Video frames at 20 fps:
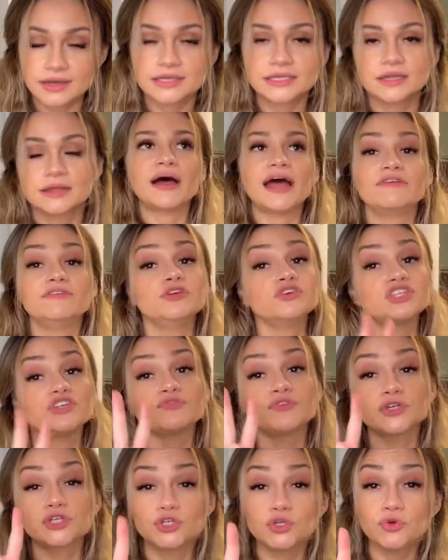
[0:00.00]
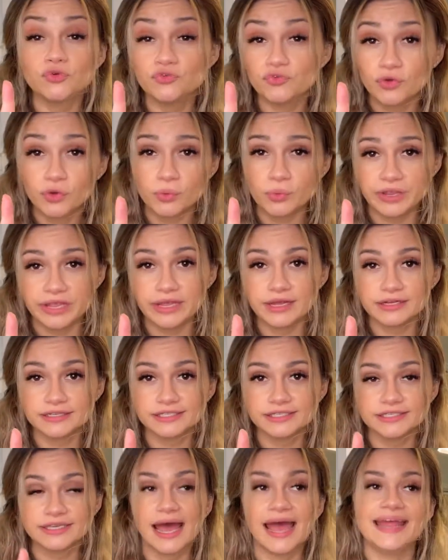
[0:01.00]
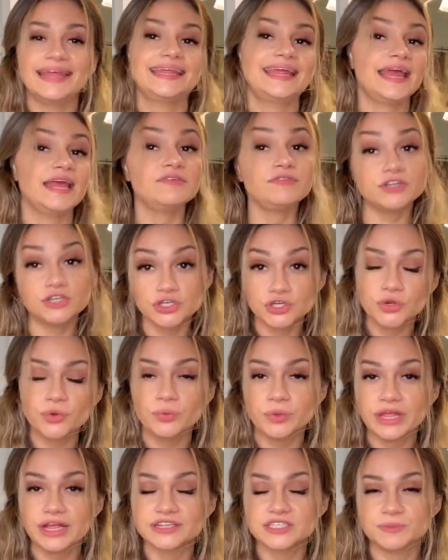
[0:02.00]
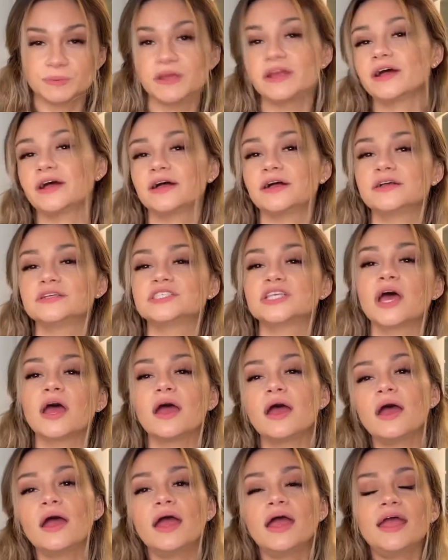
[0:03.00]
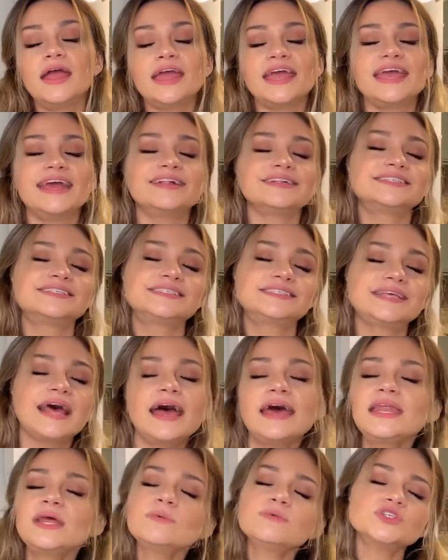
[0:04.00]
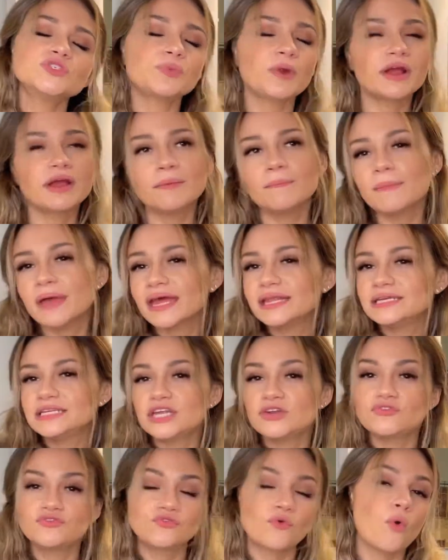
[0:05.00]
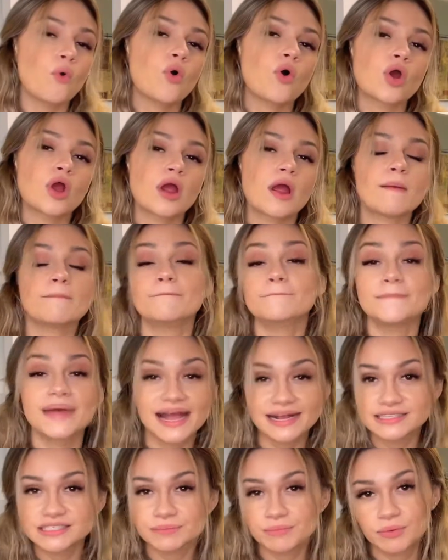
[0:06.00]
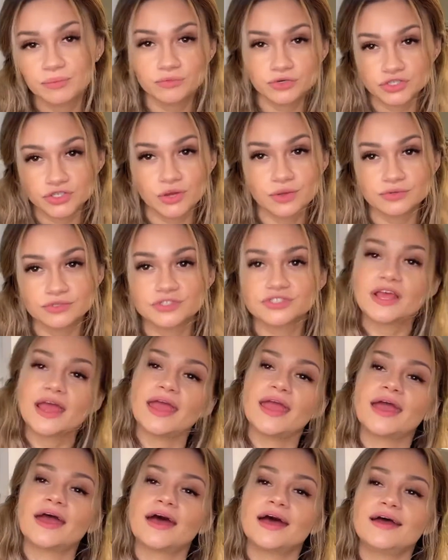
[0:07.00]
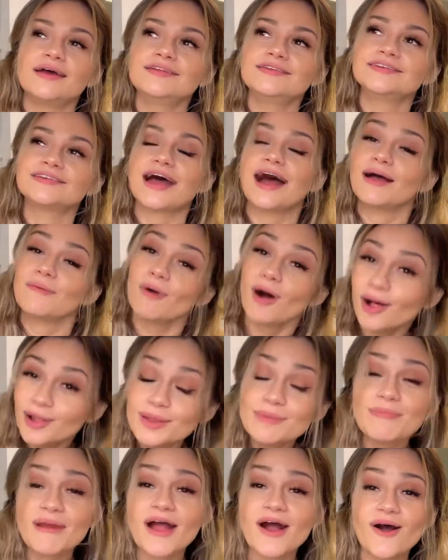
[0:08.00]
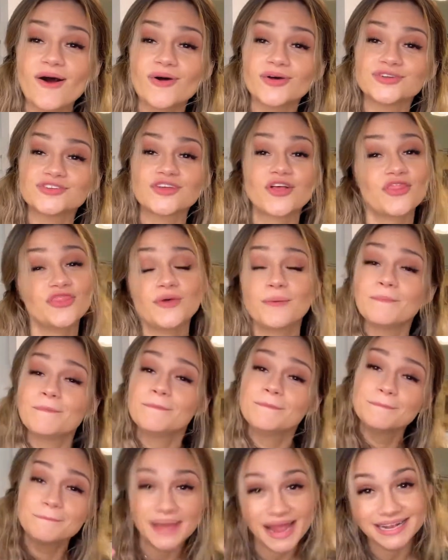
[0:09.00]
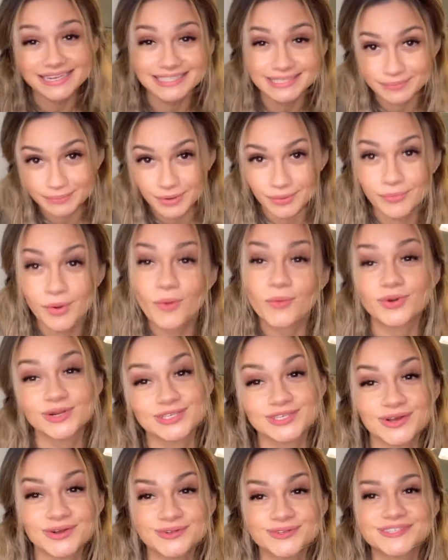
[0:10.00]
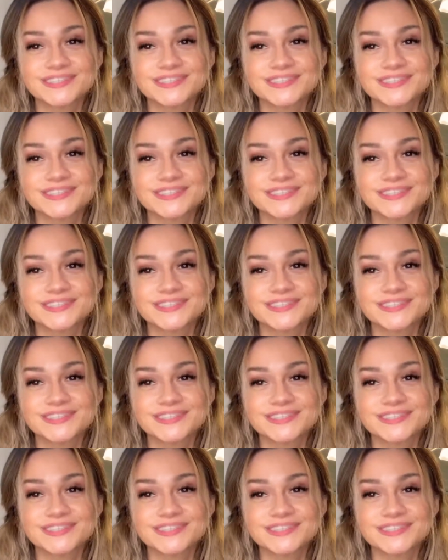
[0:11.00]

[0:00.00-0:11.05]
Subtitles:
I've used it for 2 full weeks. I gave it 2 weeks because it said it was recommended for maximum results. And I'm all about the maximum result.